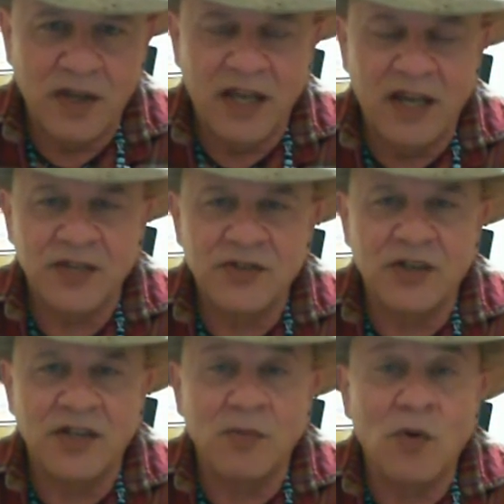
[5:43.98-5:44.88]
and it
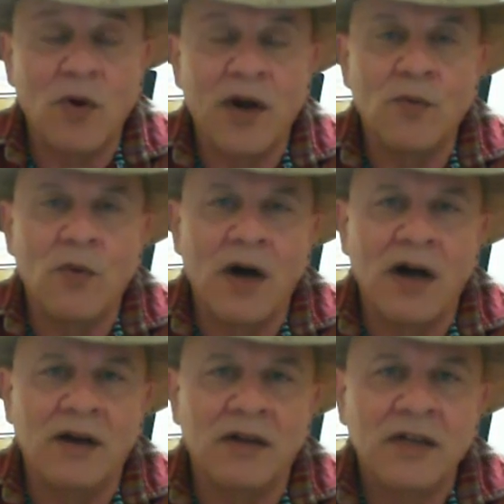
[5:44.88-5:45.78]
took him quite a
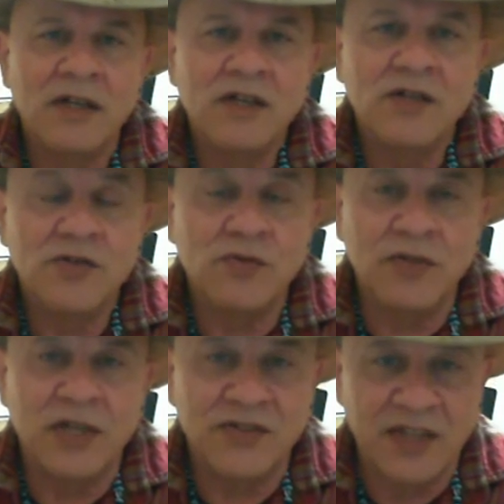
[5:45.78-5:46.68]
while to
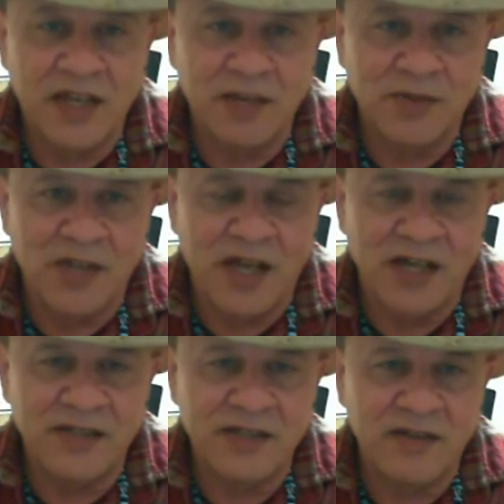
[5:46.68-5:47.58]
get
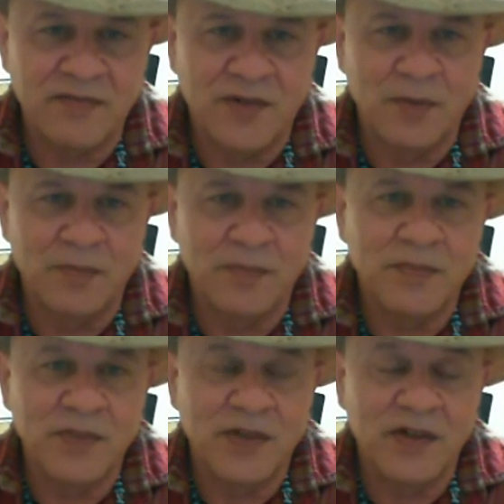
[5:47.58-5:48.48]
stabilized from
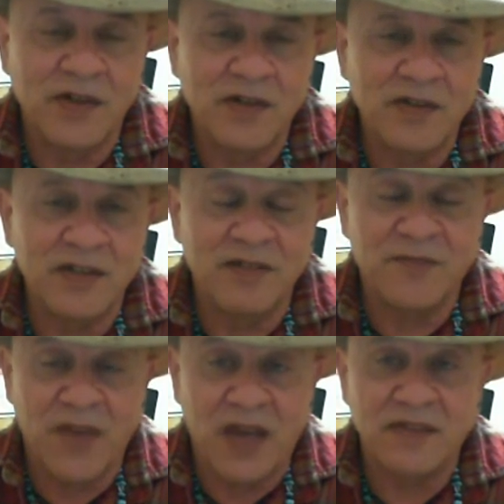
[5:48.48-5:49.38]
uh, the
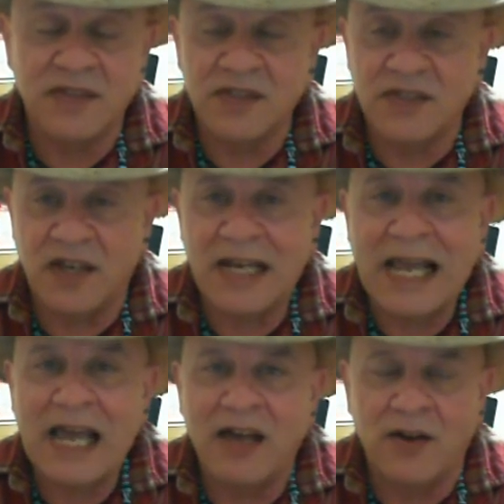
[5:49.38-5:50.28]
effect that the site
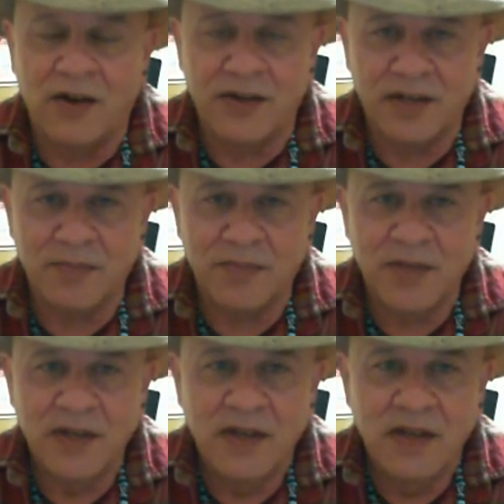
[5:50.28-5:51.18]
had on
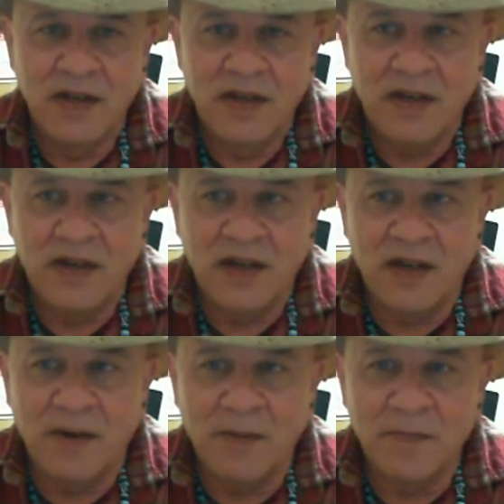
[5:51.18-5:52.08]
him.
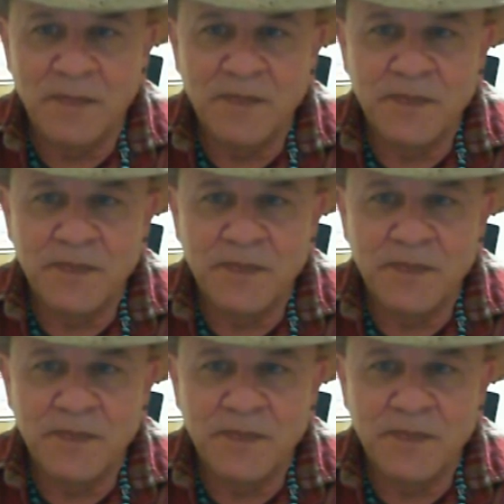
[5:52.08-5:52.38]
Um,